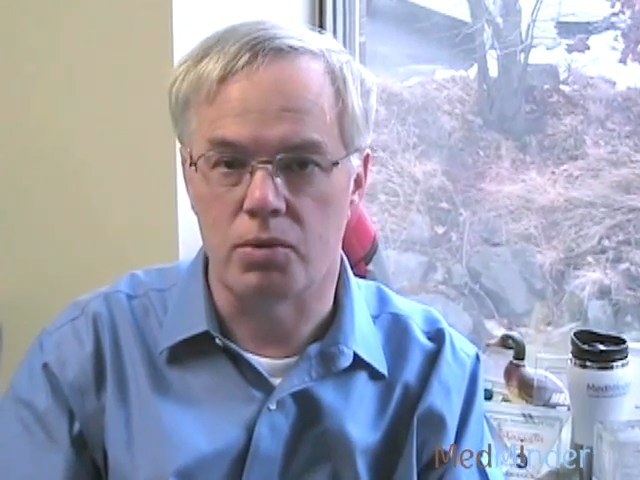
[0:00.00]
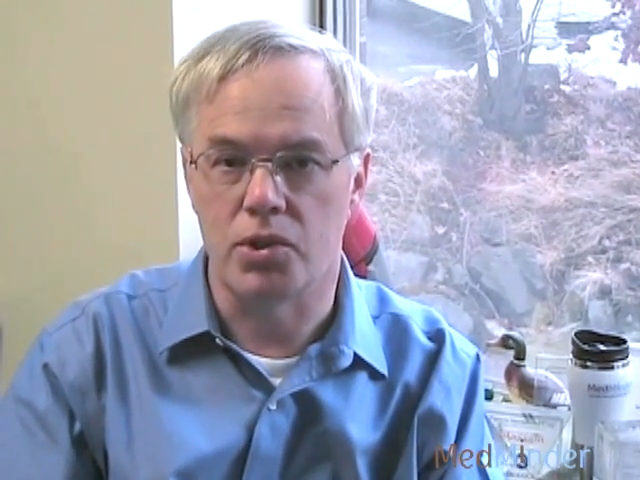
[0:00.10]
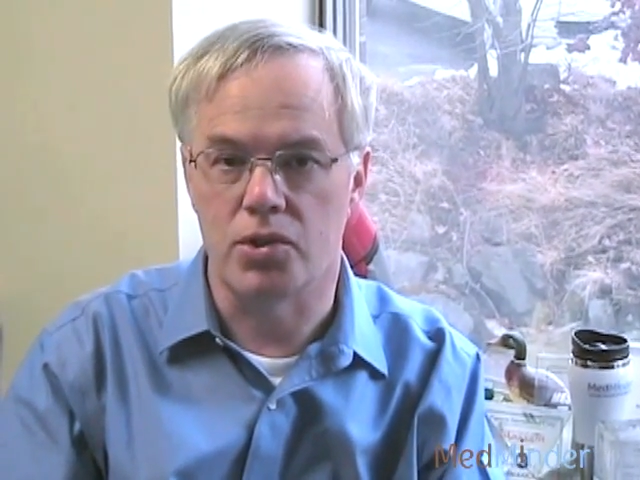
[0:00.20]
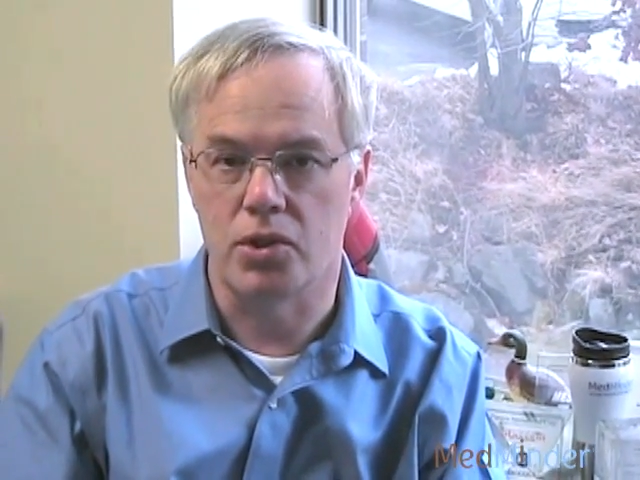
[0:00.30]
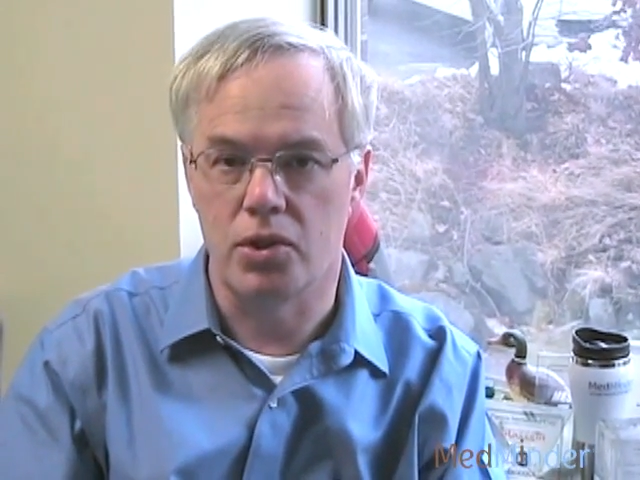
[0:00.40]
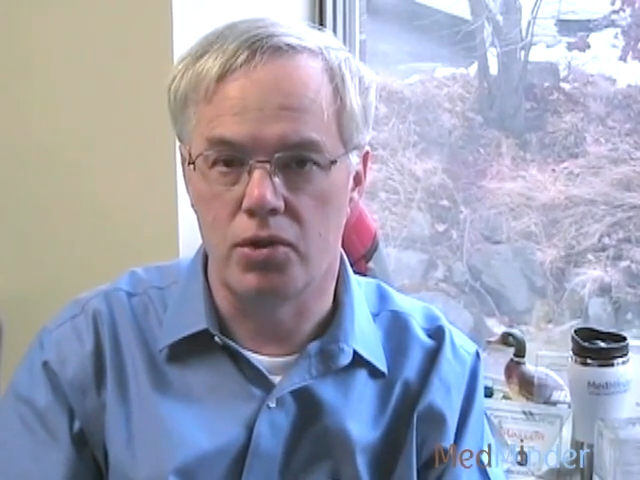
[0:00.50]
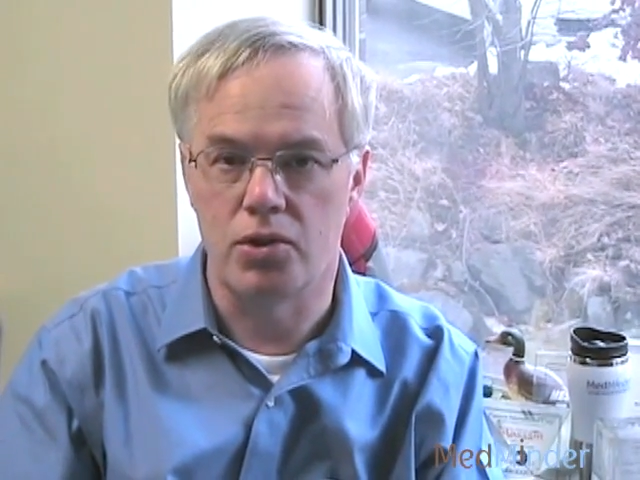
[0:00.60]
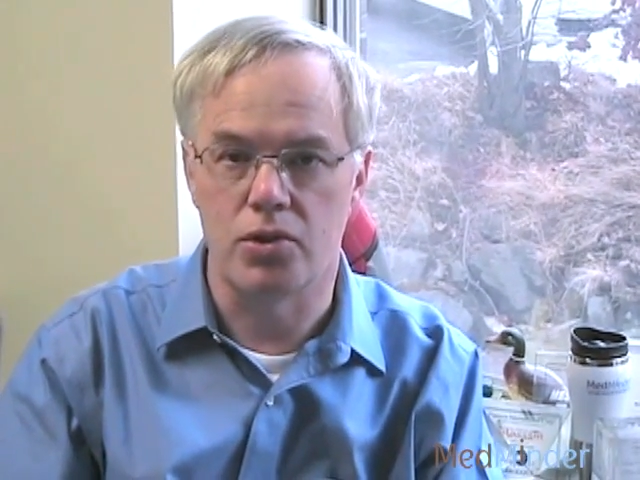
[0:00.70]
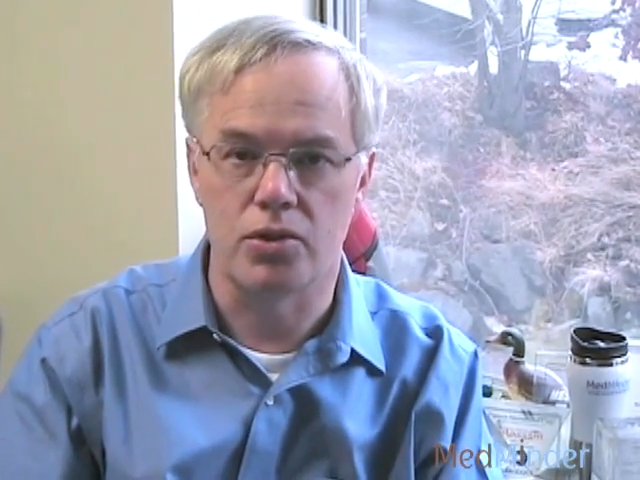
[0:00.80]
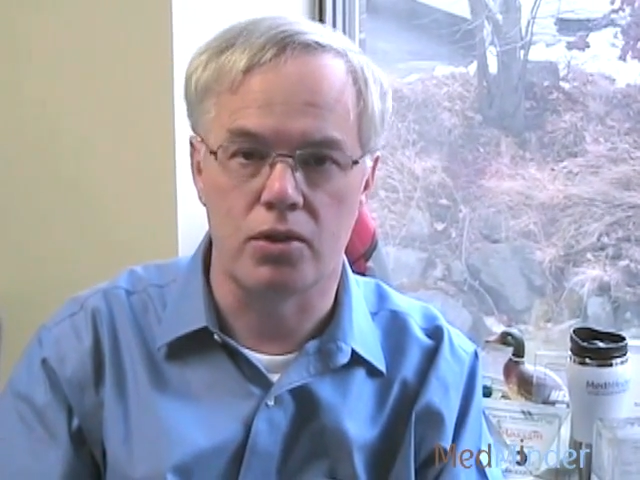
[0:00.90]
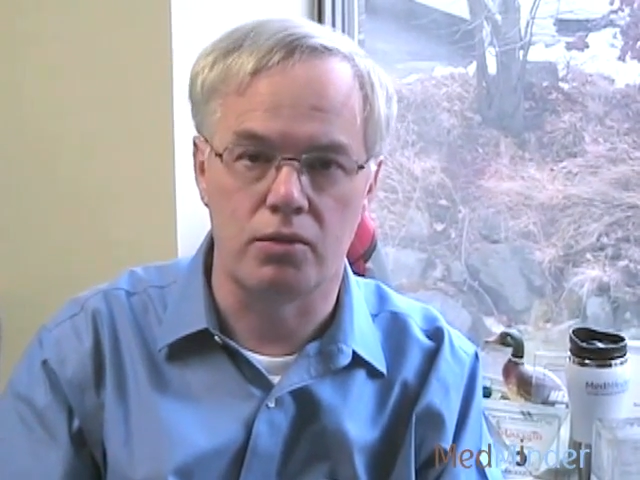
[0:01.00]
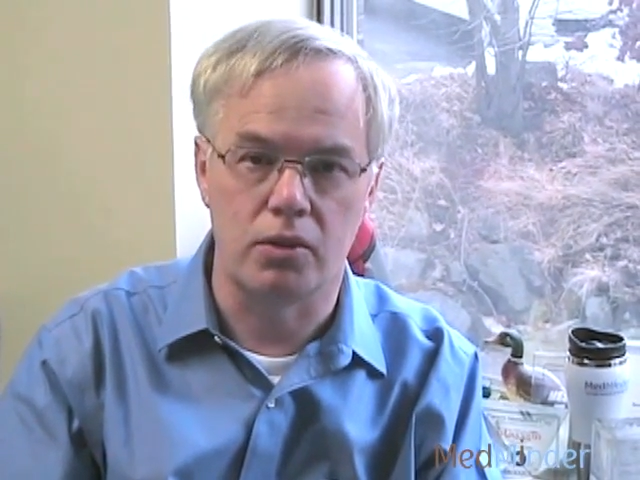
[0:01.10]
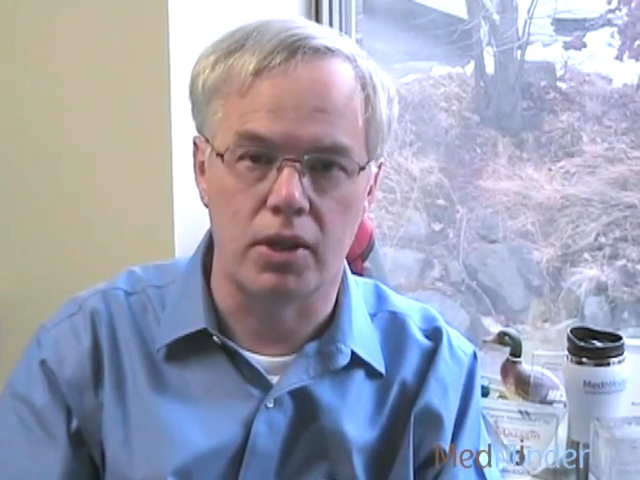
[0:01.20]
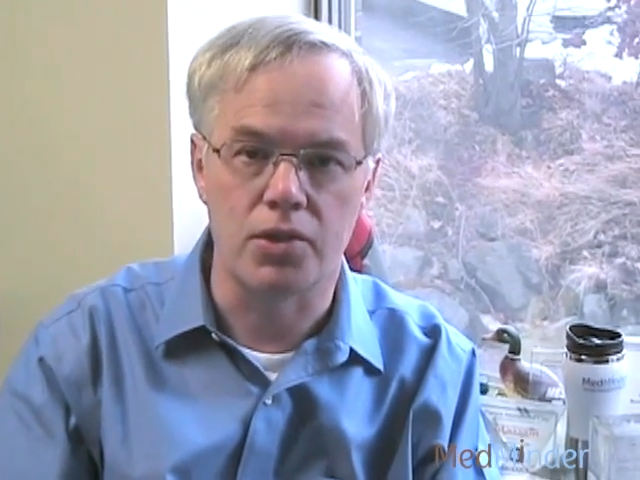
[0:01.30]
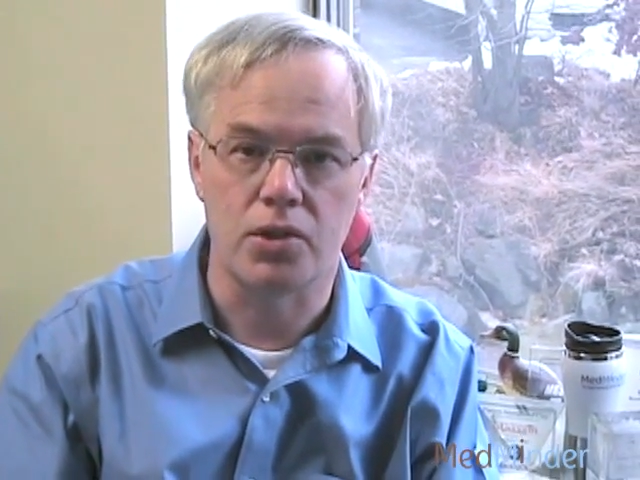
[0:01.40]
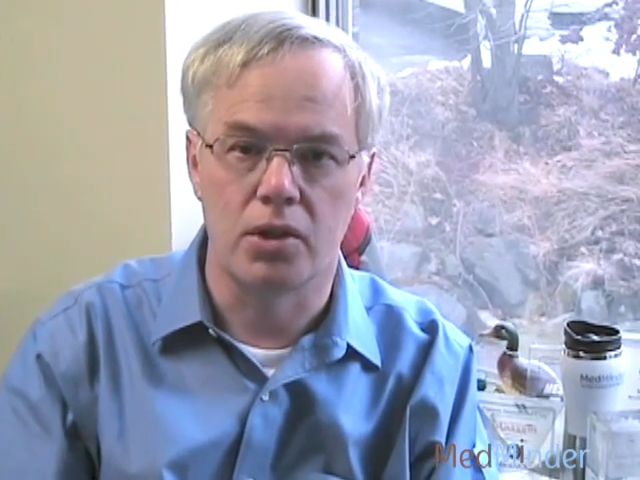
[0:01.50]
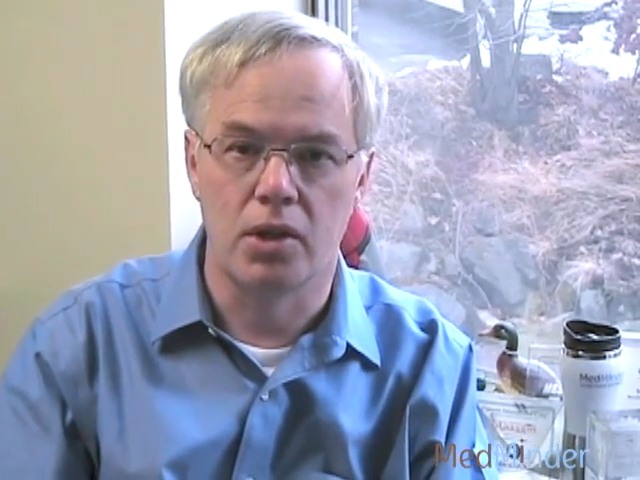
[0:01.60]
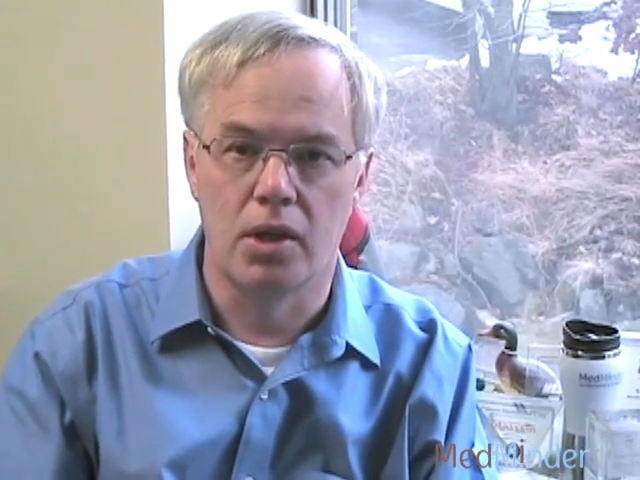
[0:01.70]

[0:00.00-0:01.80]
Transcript: which is a huge concern for us.